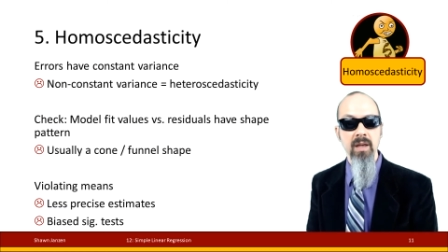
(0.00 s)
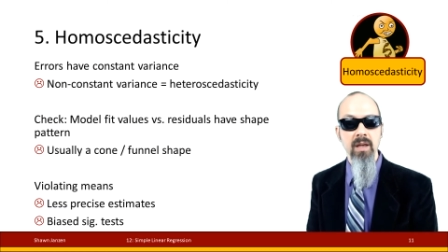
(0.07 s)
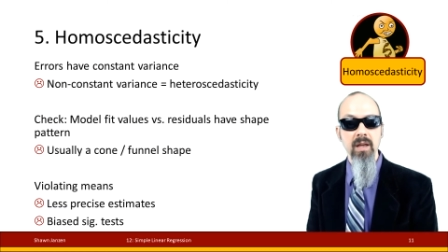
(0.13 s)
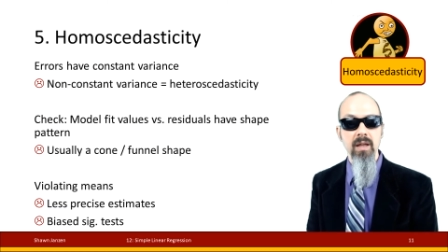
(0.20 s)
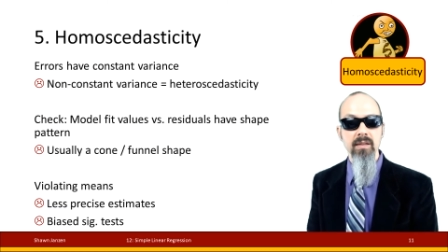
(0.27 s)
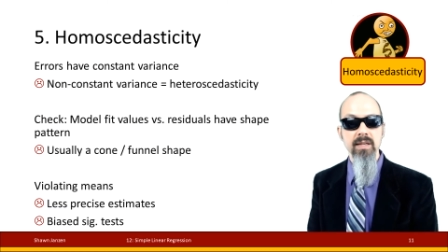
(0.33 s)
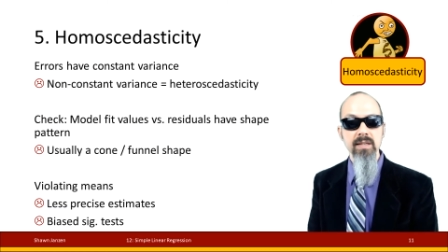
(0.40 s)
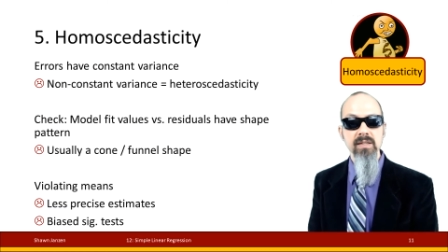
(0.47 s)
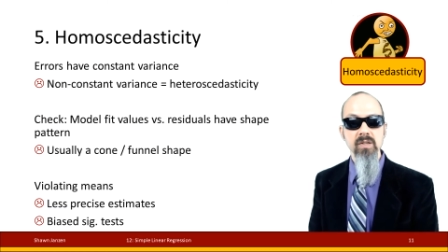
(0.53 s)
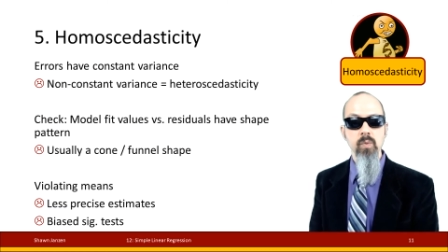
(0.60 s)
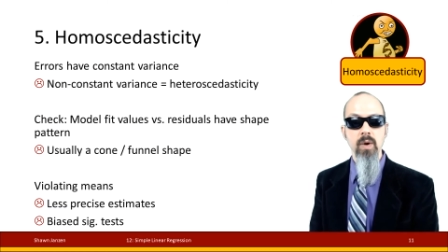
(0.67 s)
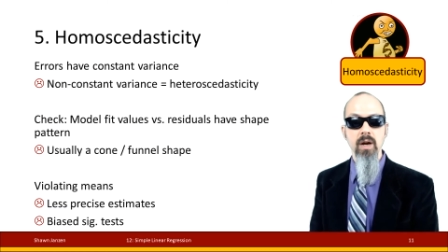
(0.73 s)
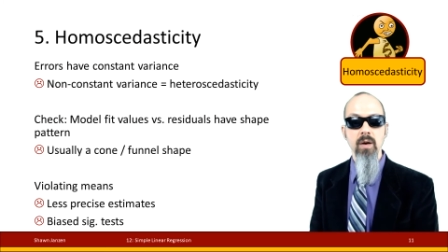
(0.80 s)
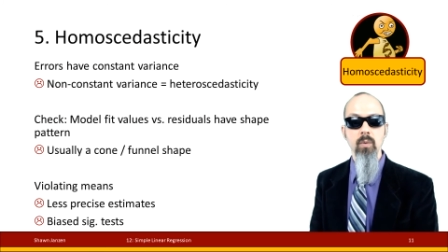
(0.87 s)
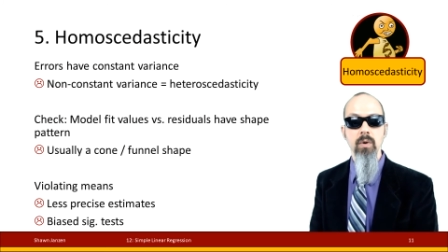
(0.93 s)
This is
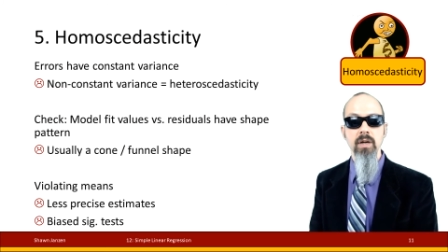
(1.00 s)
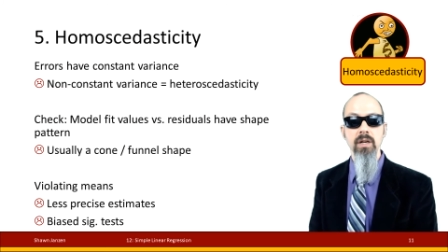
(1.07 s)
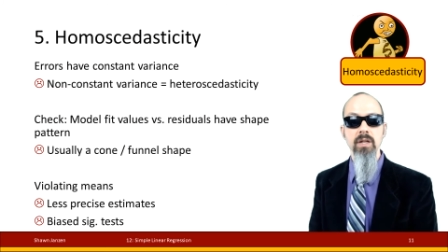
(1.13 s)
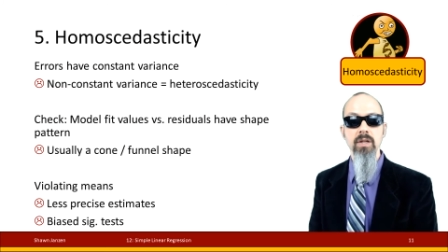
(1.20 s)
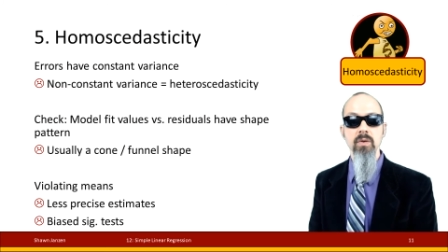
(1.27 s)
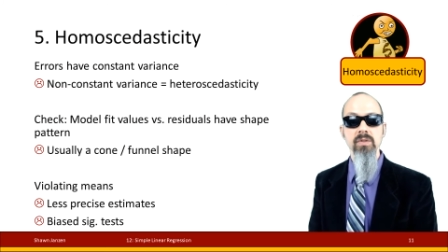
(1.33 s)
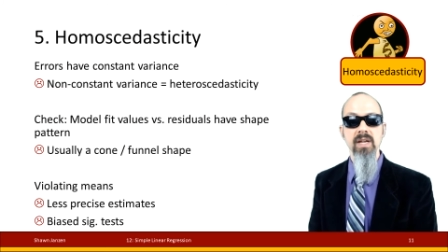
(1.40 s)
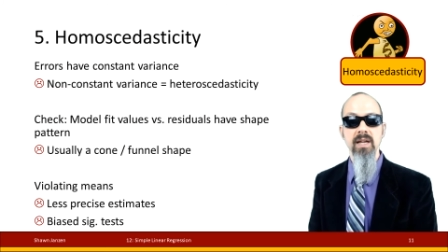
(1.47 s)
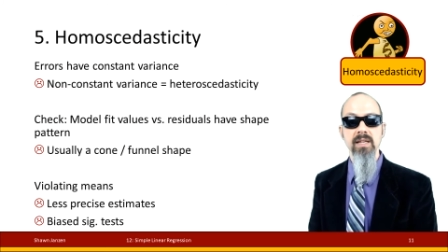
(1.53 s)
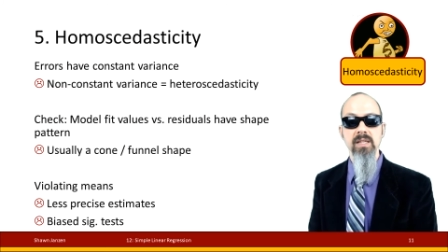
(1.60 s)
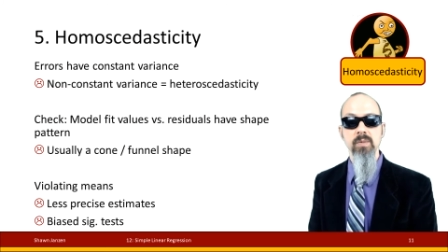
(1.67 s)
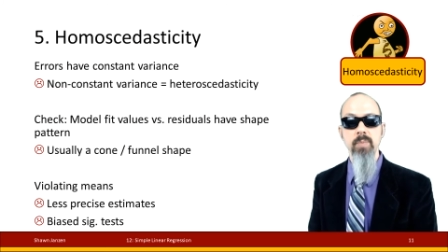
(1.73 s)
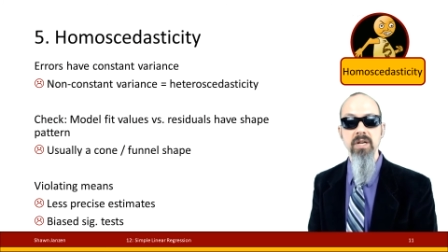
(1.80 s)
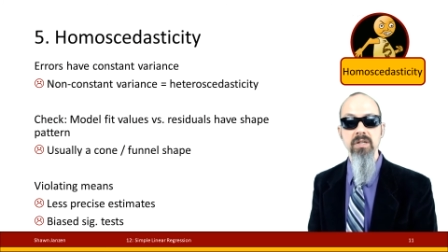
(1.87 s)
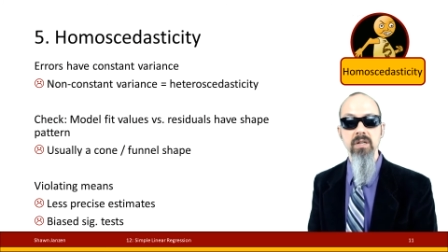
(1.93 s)
where we're going to use a
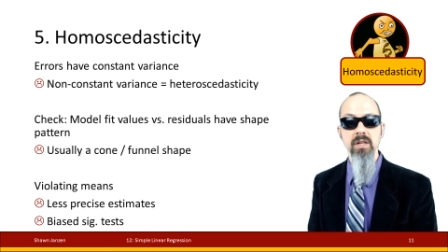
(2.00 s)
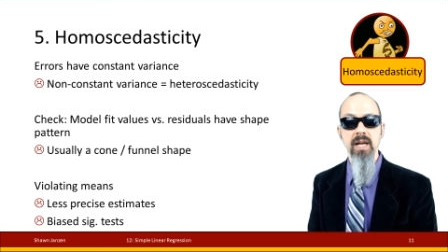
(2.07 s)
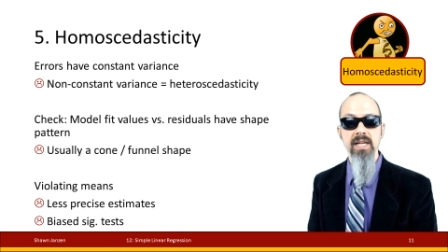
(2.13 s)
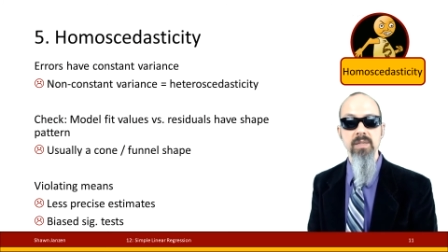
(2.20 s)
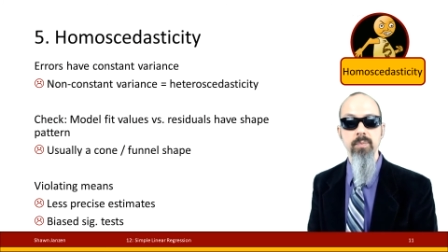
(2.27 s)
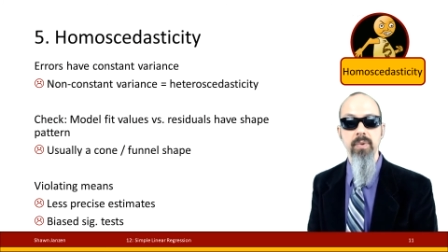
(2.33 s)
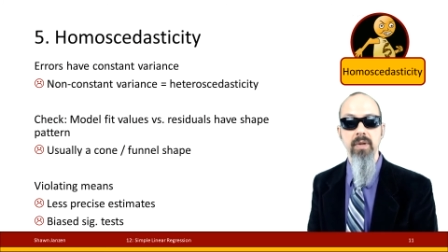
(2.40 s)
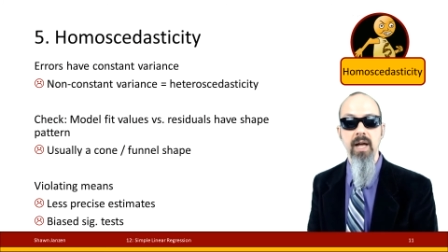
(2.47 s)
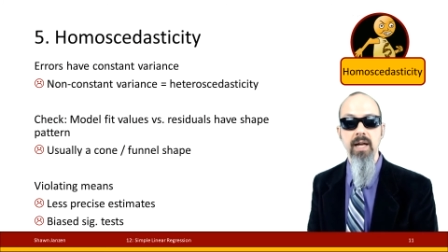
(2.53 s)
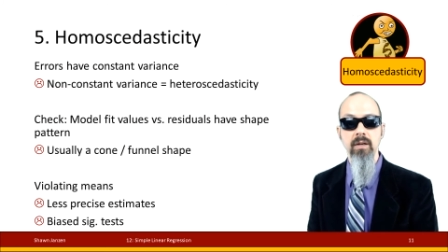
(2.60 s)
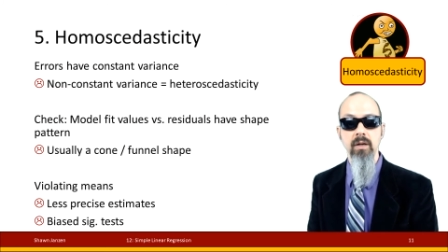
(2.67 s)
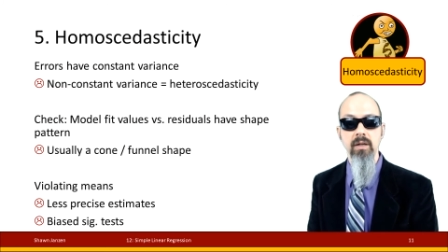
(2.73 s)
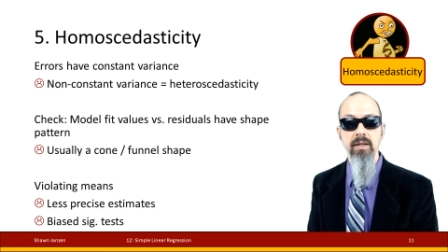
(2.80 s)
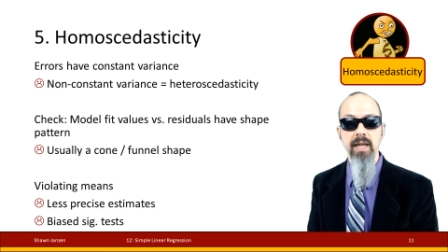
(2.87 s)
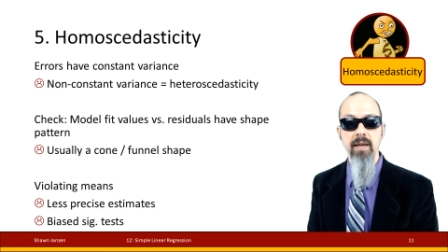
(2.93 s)
specialized plot
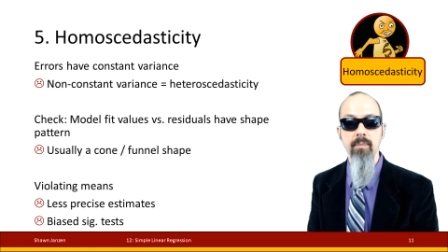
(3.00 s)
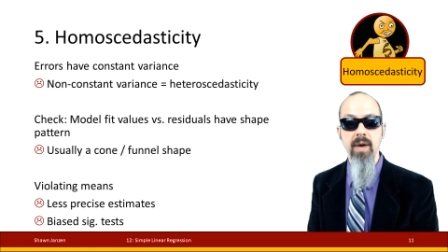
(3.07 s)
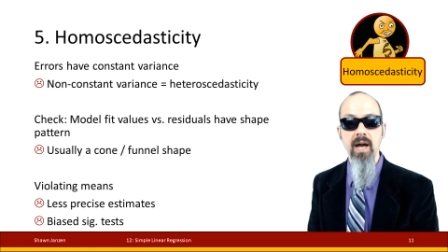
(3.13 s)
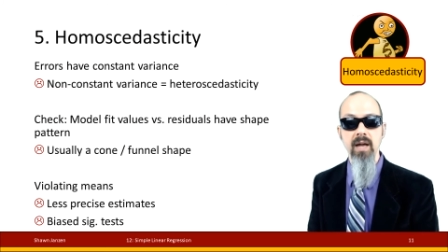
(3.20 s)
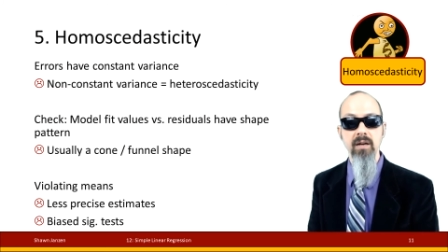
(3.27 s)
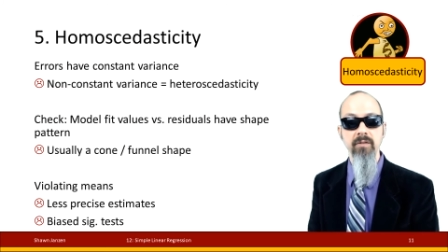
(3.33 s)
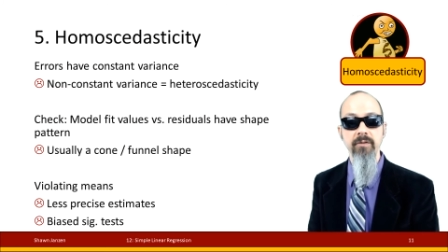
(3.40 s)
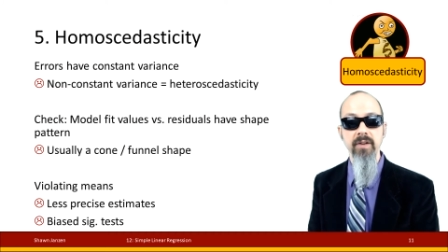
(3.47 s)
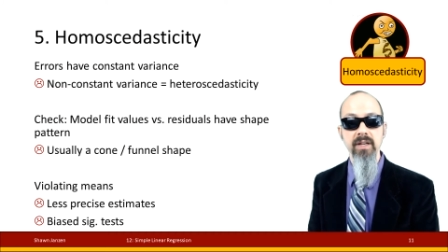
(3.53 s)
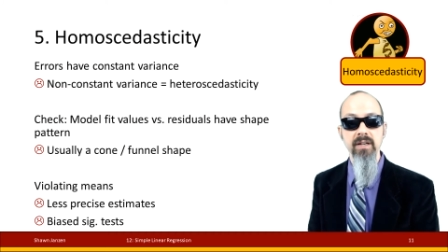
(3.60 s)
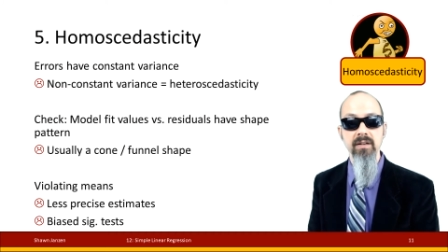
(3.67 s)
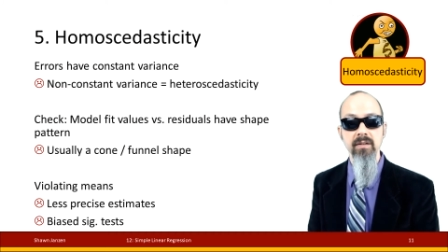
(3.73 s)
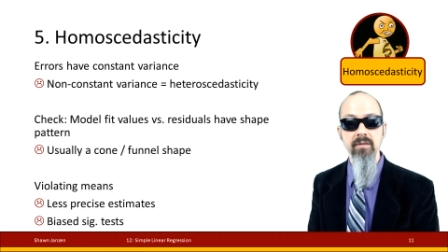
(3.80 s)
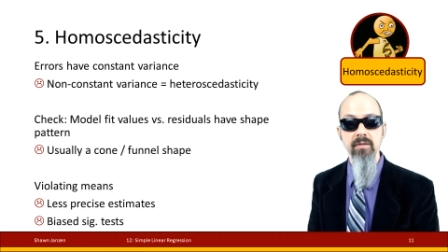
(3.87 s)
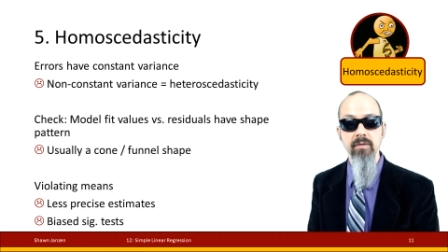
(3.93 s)
called a model fit
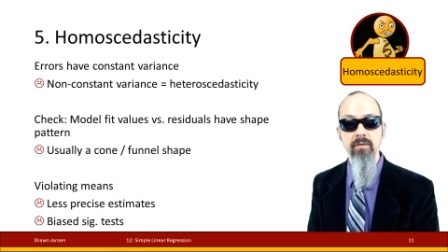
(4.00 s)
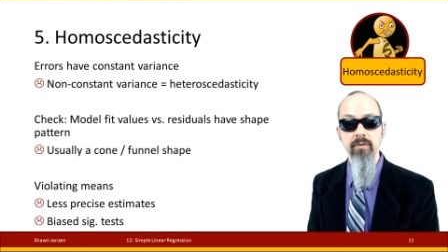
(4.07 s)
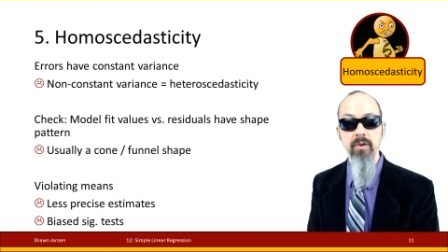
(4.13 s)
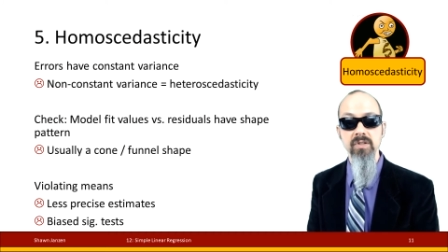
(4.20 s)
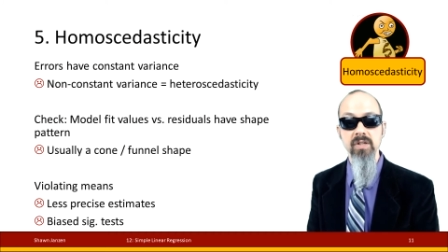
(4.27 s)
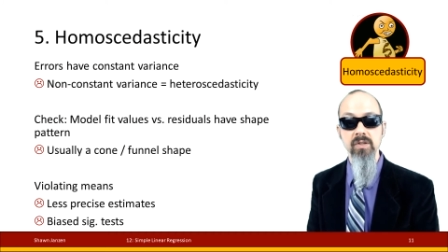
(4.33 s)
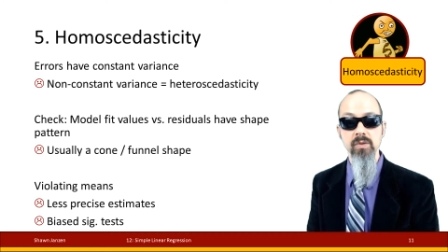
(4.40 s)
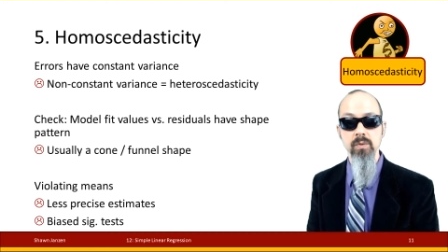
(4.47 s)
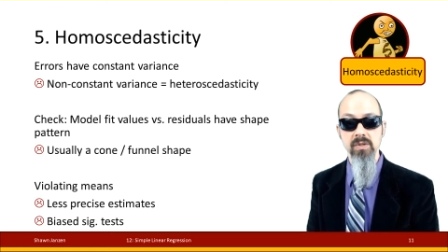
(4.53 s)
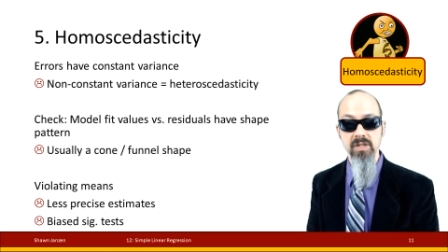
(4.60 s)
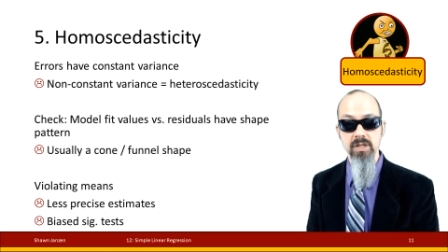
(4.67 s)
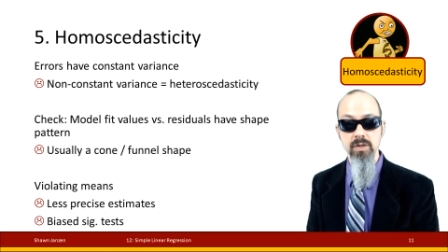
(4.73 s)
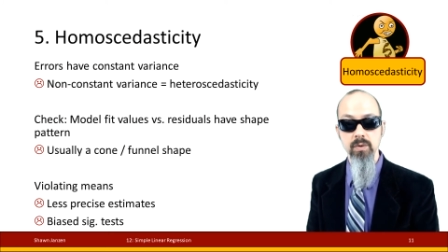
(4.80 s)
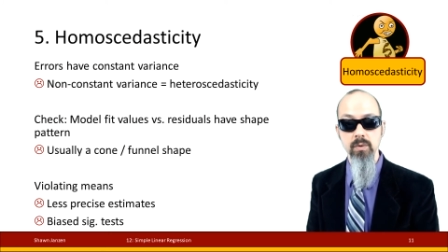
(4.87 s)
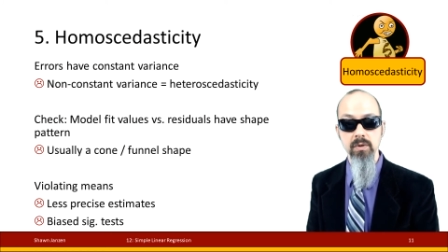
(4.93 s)
versus
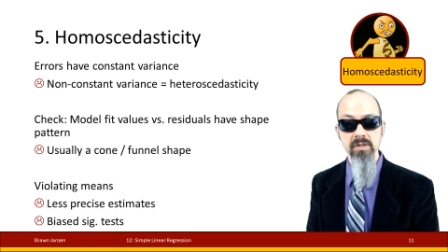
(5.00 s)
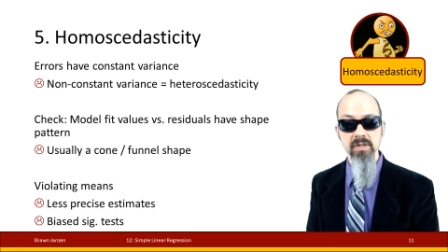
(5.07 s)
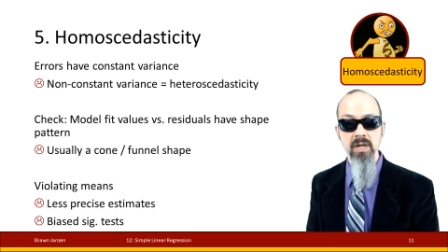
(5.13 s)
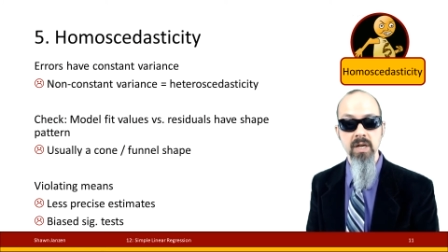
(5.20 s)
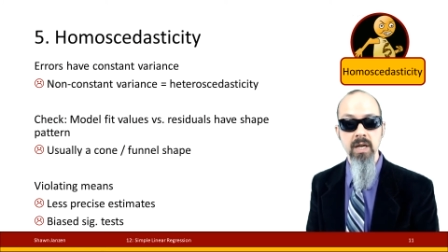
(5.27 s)
residuals,